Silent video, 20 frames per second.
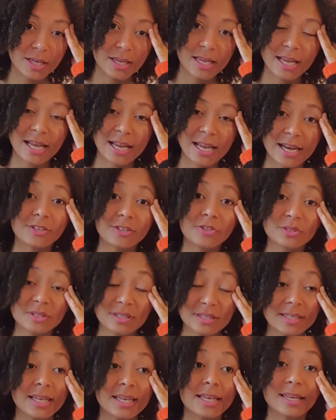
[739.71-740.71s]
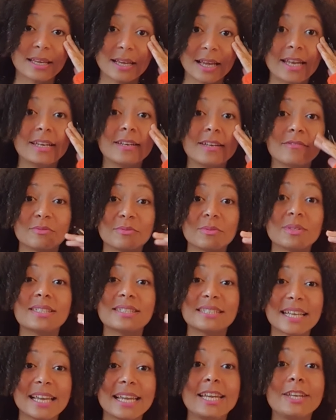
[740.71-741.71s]
and I just say, and
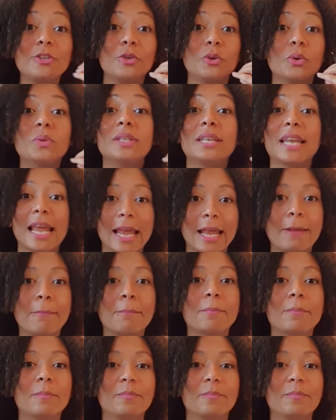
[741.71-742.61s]
saying your name.